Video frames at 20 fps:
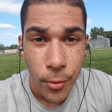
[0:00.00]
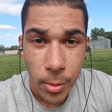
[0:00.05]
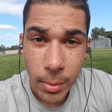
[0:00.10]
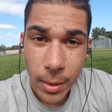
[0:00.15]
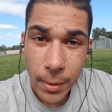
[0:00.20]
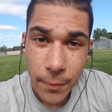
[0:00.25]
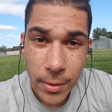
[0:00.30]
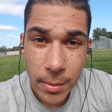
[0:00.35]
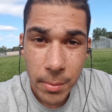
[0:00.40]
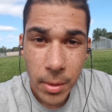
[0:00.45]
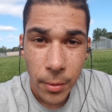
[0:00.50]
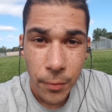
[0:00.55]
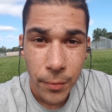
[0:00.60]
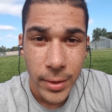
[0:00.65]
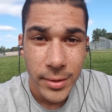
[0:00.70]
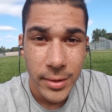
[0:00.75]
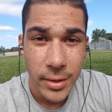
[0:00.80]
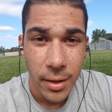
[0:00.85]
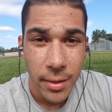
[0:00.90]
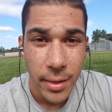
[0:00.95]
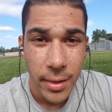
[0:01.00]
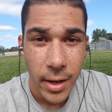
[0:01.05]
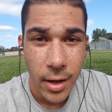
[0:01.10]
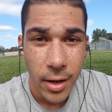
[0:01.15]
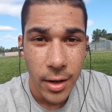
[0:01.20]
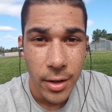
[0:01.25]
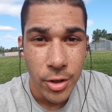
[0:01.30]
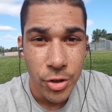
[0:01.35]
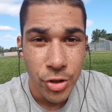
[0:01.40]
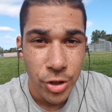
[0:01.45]
For my female friends out
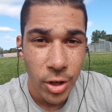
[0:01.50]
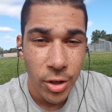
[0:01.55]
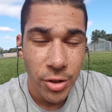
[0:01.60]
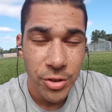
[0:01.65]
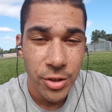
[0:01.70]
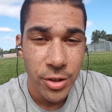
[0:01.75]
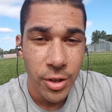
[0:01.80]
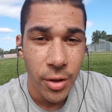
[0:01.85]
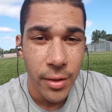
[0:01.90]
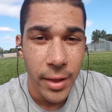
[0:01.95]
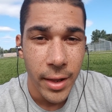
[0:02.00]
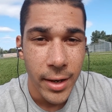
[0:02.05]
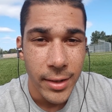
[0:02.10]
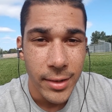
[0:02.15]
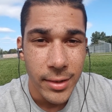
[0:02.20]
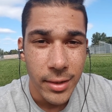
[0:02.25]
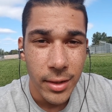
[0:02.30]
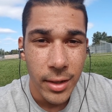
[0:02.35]
there, you should also know that